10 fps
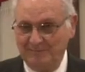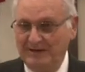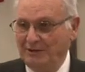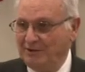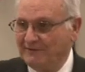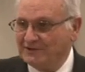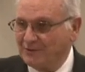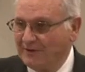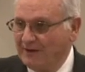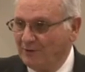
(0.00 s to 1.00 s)
It made no
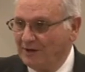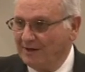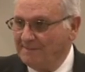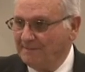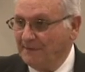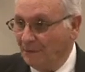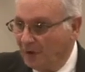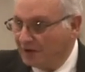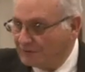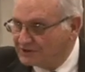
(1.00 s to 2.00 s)
difference where they were, the
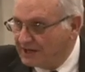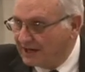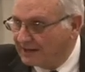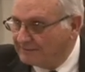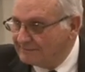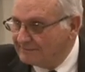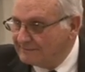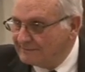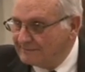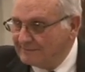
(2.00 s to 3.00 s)
water was there.
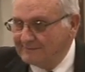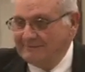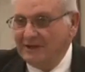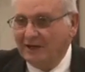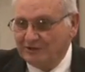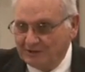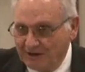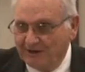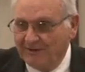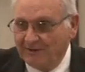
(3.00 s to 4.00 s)
God took
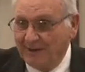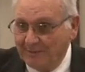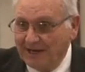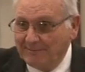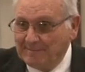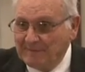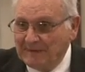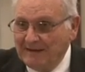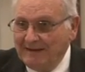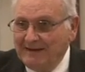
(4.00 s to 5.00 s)
care of them. Amen.
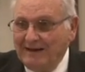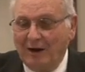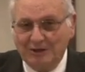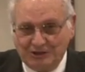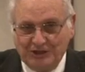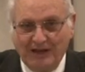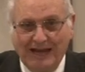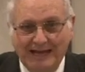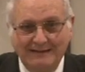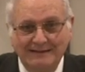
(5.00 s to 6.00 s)
Aren't you
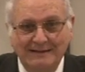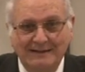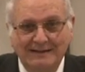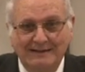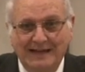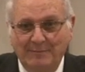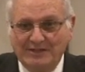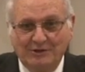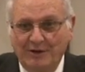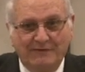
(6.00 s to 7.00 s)
glad? That
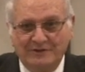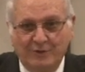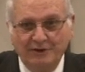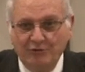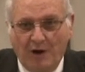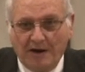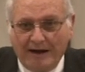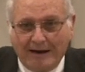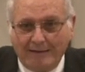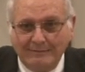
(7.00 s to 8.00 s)
makes no difference where you are
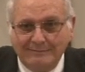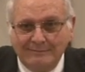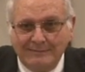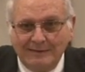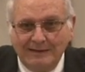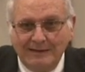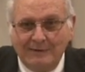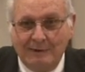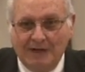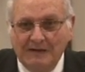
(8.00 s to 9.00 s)
now.
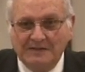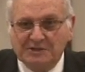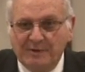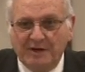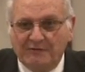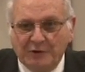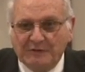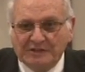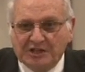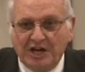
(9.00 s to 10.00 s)
When He, the Spirit of
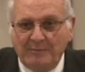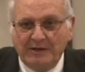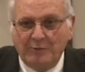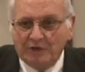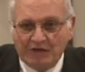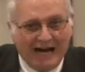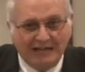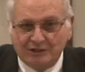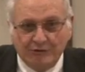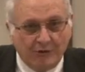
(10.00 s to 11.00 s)
truth, has come, He will
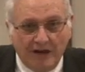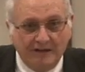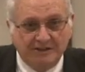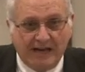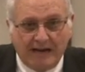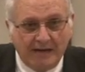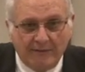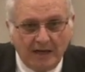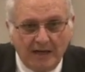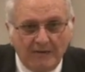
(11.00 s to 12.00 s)
guide you into all. He said, I'll
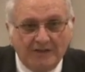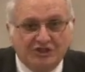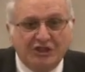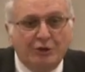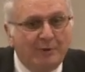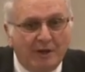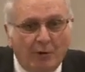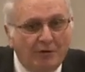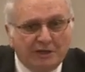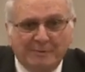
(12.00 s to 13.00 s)
never leave you, sealed by the
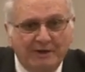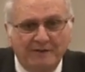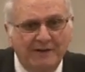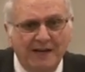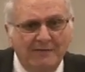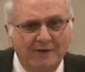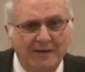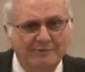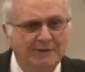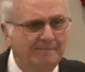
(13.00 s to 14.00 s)
Holy Spirit till the day of
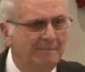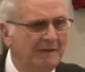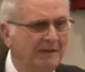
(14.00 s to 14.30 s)
redemption.